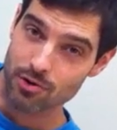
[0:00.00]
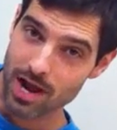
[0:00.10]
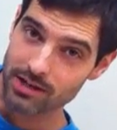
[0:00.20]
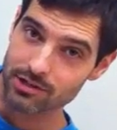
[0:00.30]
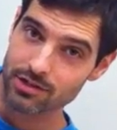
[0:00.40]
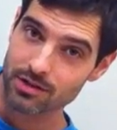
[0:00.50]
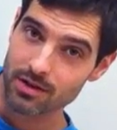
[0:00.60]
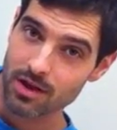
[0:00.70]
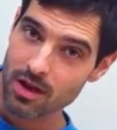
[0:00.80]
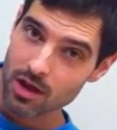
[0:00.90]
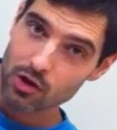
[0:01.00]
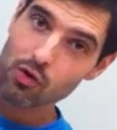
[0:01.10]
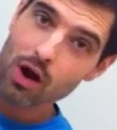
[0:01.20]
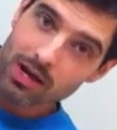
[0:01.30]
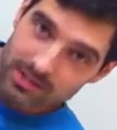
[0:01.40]
stretch.
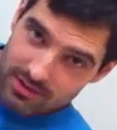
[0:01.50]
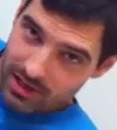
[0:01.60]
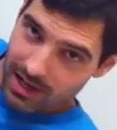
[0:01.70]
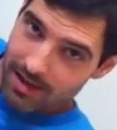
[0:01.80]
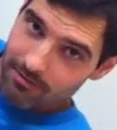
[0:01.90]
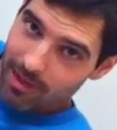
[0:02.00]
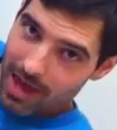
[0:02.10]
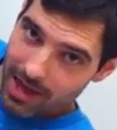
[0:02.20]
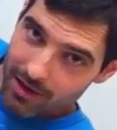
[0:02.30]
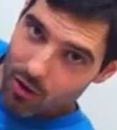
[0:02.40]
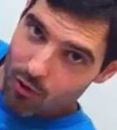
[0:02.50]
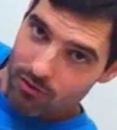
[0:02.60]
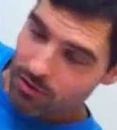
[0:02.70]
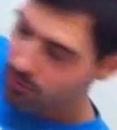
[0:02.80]
Cross the left leg over